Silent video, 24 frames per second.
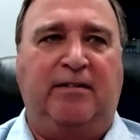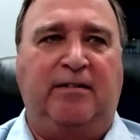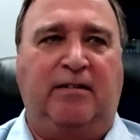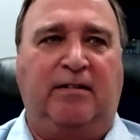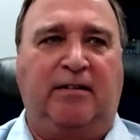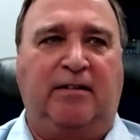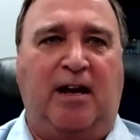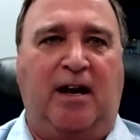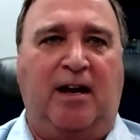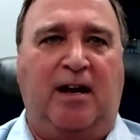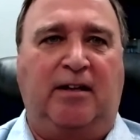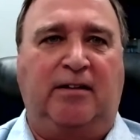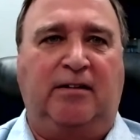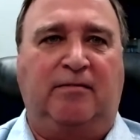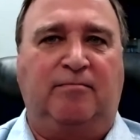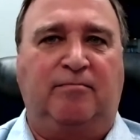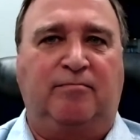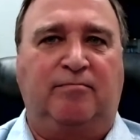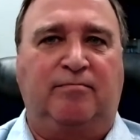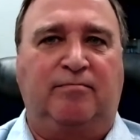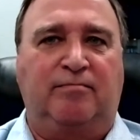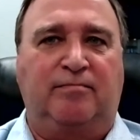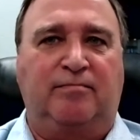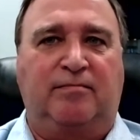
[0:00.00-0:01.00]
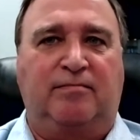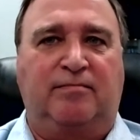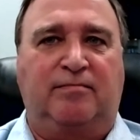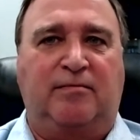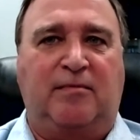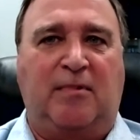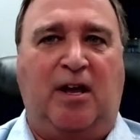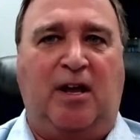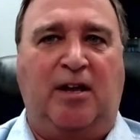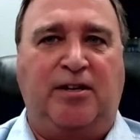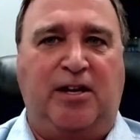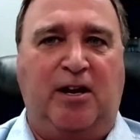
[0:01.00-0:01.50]
a
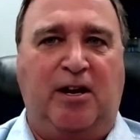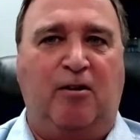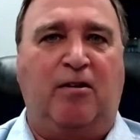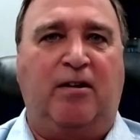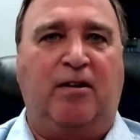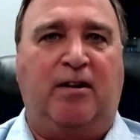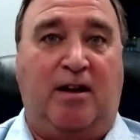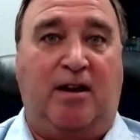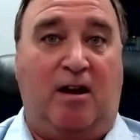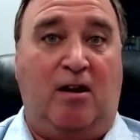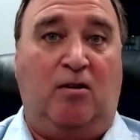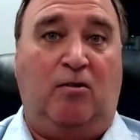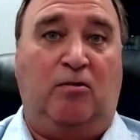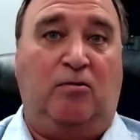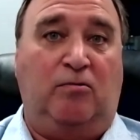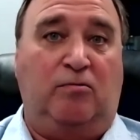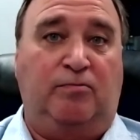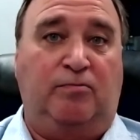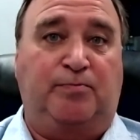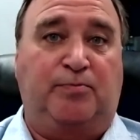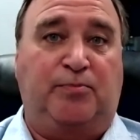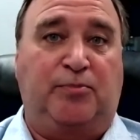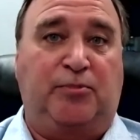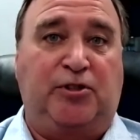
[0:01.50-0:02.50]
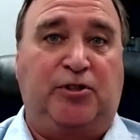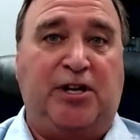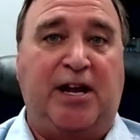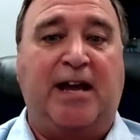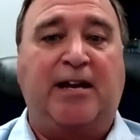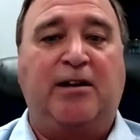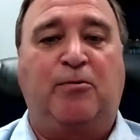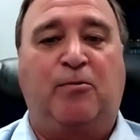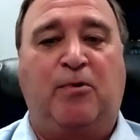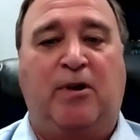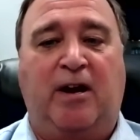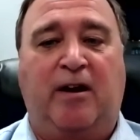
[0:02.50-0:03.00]
year ago,
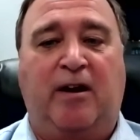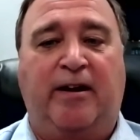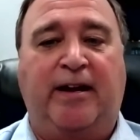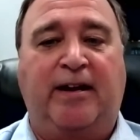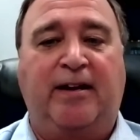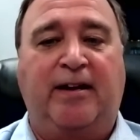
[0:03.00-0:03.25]
January.